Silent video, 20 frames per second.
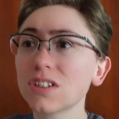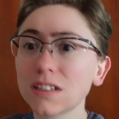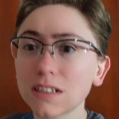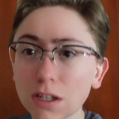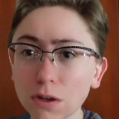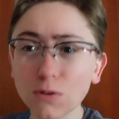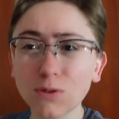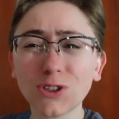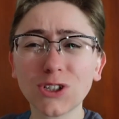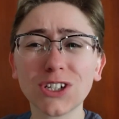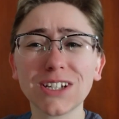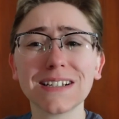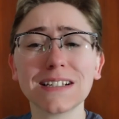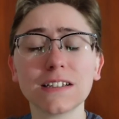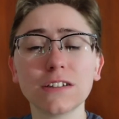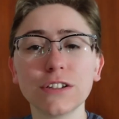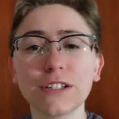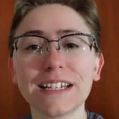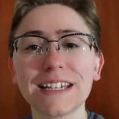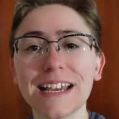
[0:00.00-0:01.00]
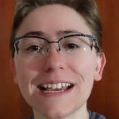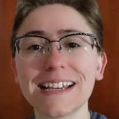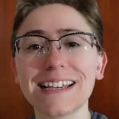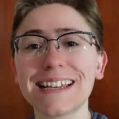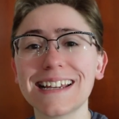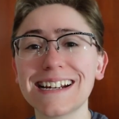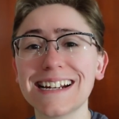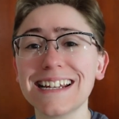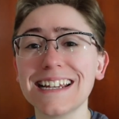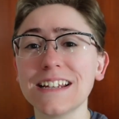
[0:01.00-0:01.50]
So she is looking at
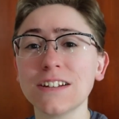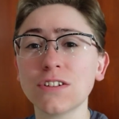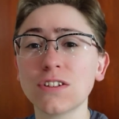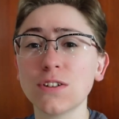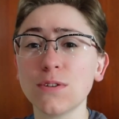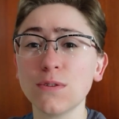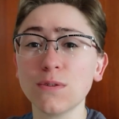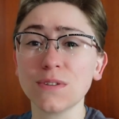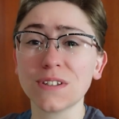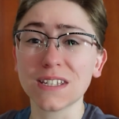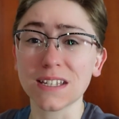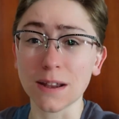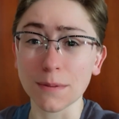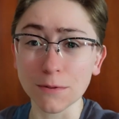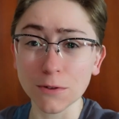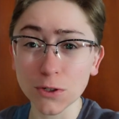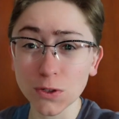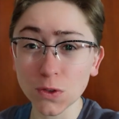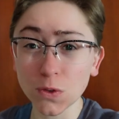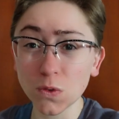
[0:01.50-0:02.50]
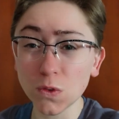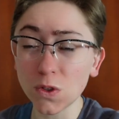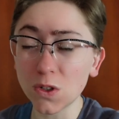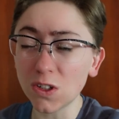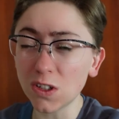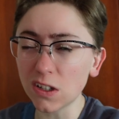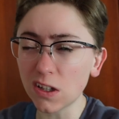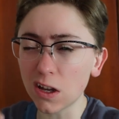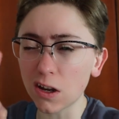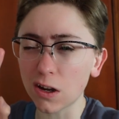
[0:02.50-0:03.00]
getting into summer
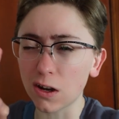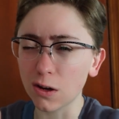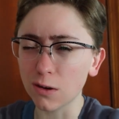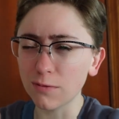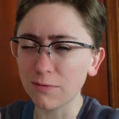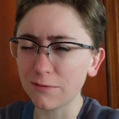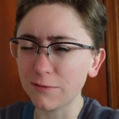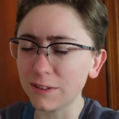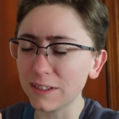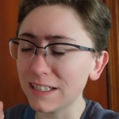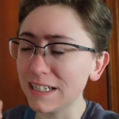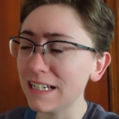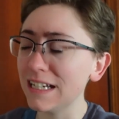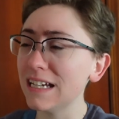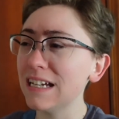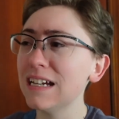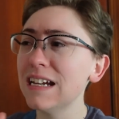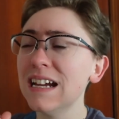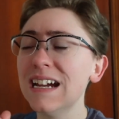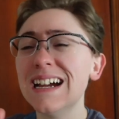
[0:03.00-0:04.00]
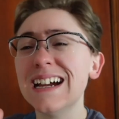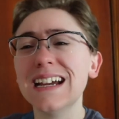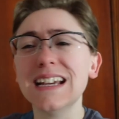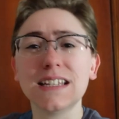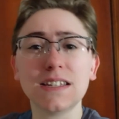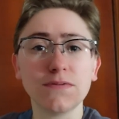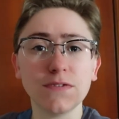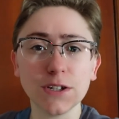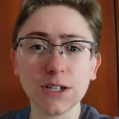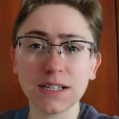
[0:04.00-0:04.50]
school, hopefully.
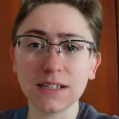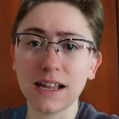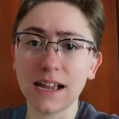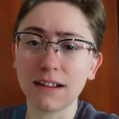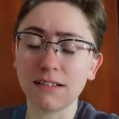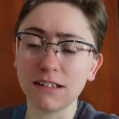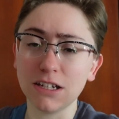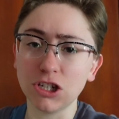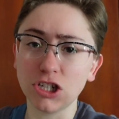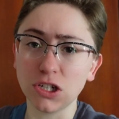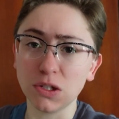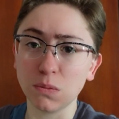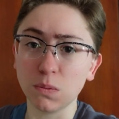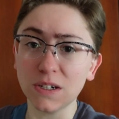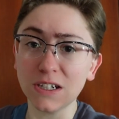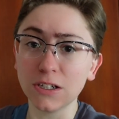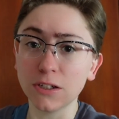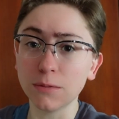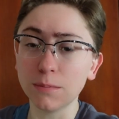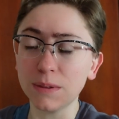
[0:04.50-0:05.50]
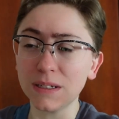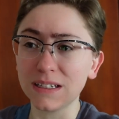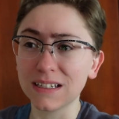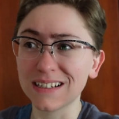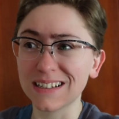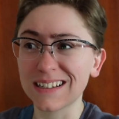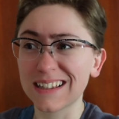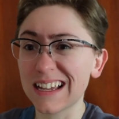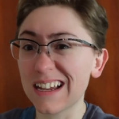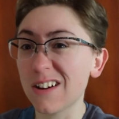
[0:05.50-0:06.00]
It's very likely she will
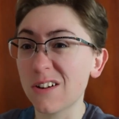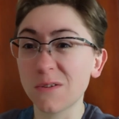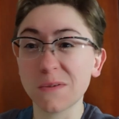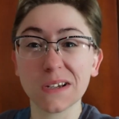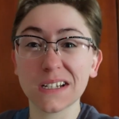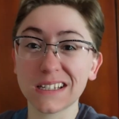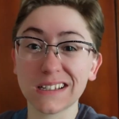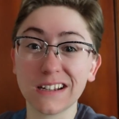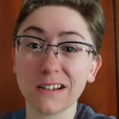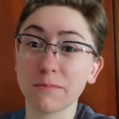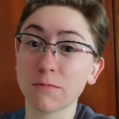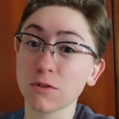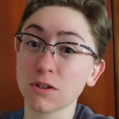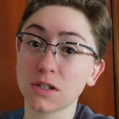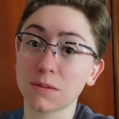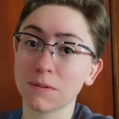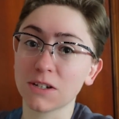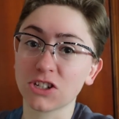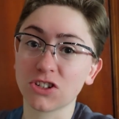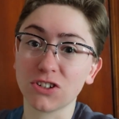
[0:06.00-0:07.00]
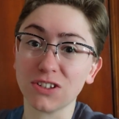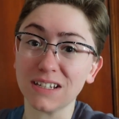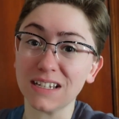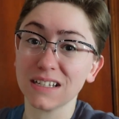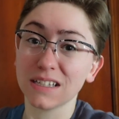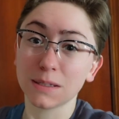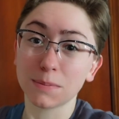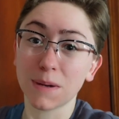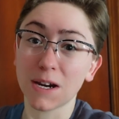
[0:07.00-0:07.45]
because they always need more special needs